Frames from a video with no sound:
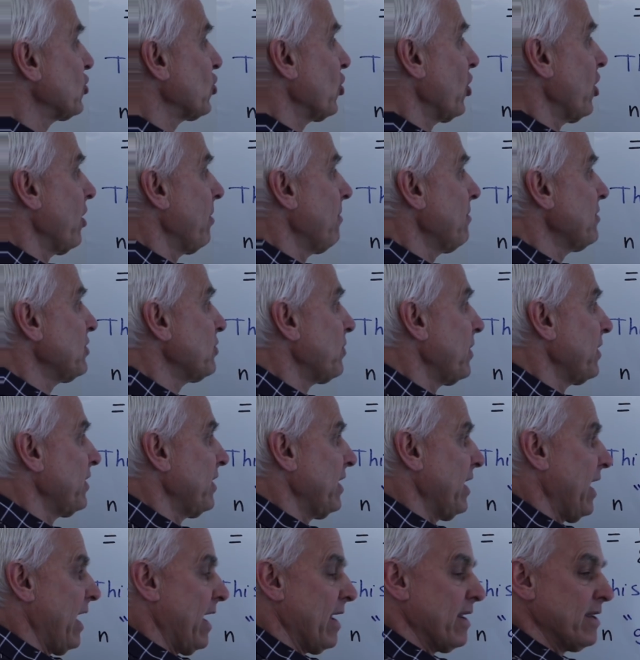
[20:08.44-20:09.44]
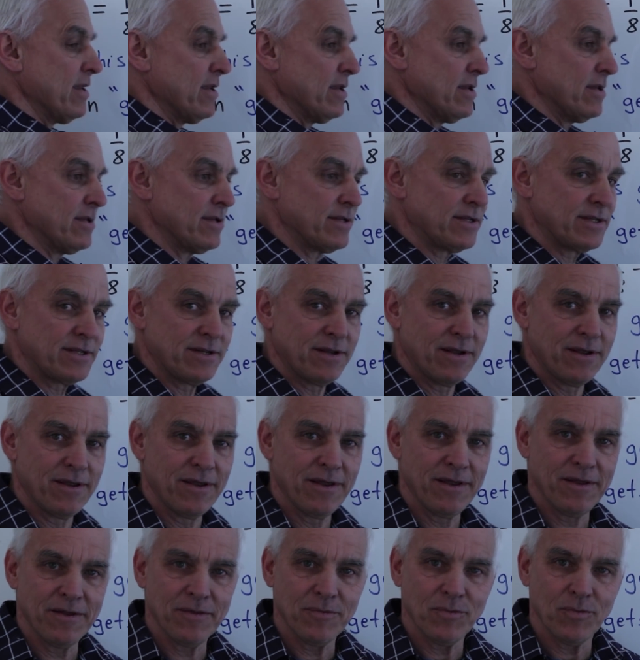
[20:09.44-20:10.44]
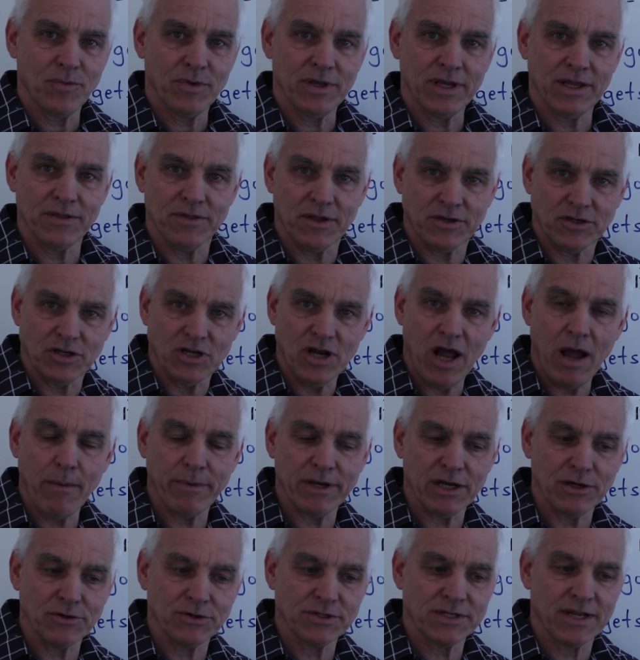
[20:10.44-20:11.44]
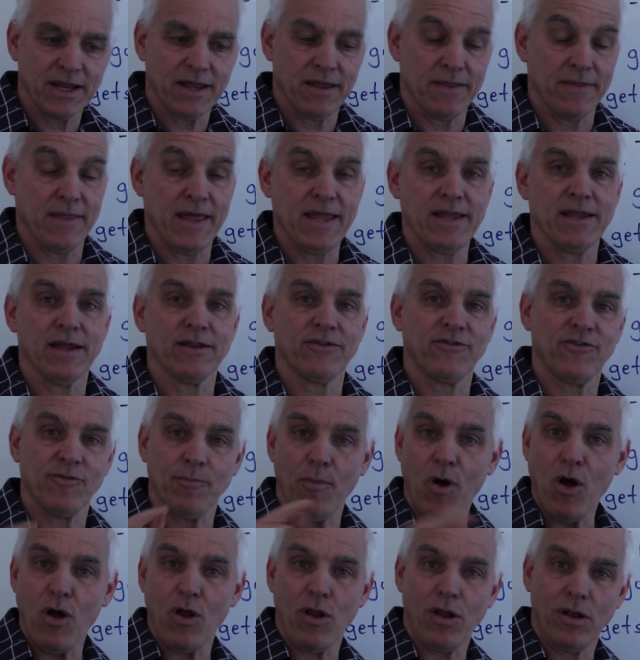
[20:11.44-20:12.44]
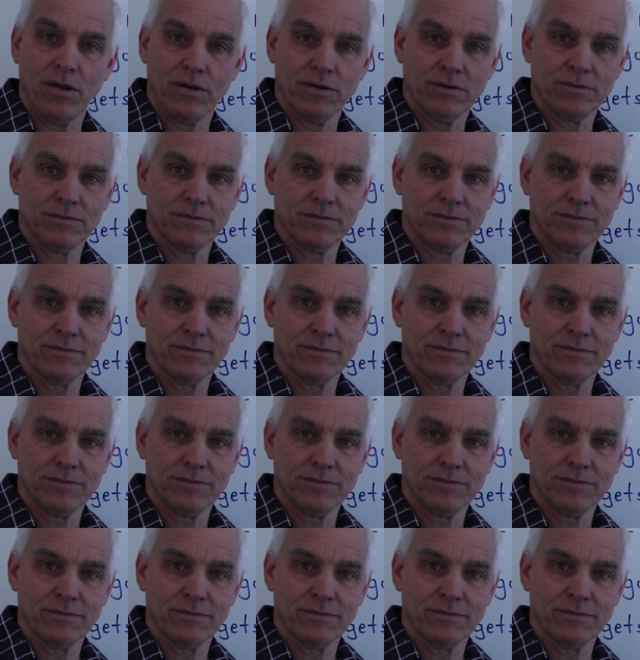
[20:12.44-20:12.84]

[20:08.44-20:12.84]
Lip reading: terms with the n's in the denominators, they get small.